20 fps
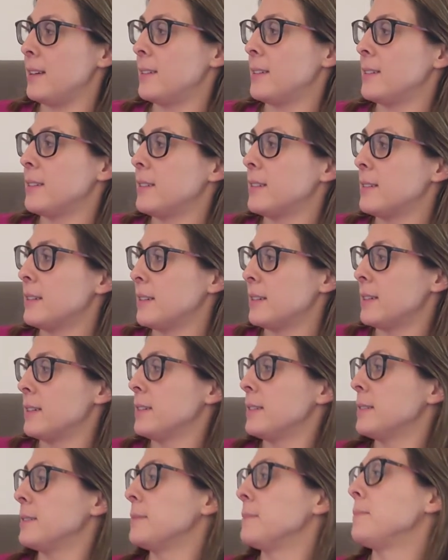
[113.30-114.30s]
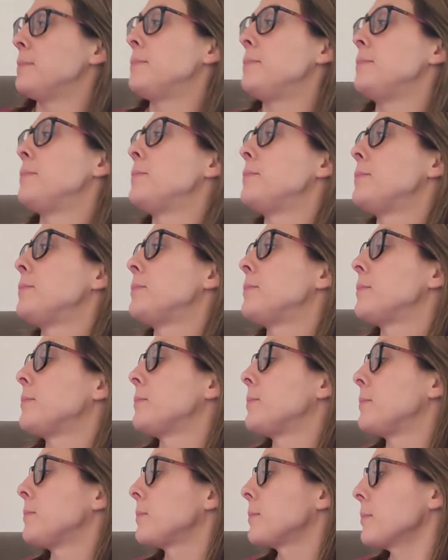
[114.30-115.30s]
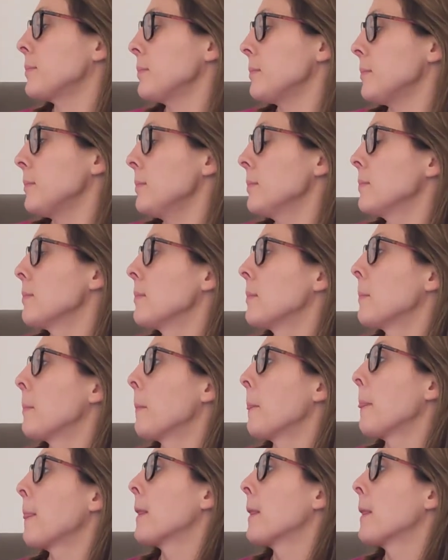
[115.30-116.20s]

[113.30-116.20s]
Nobody speaks.